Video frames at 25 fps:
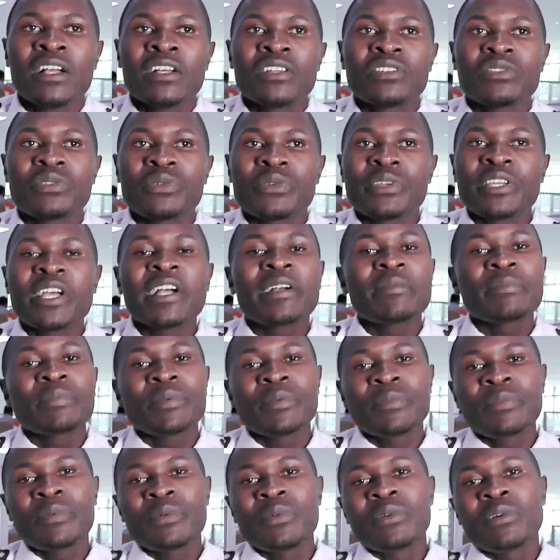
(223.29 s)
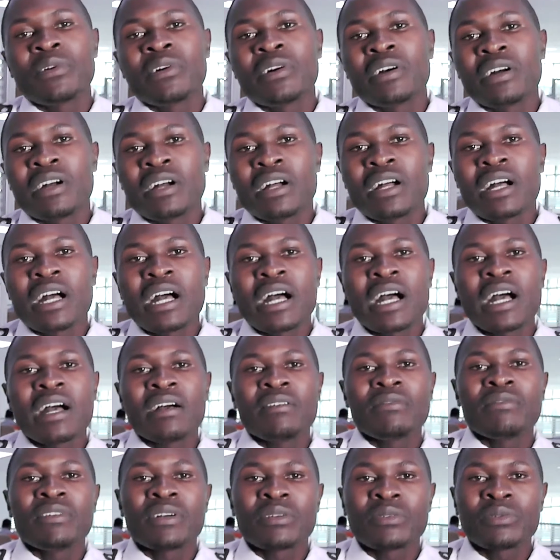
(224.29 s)
So young people
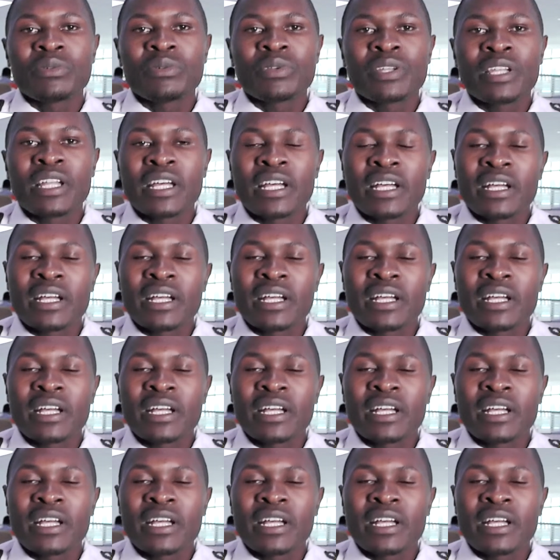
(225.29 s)
have a good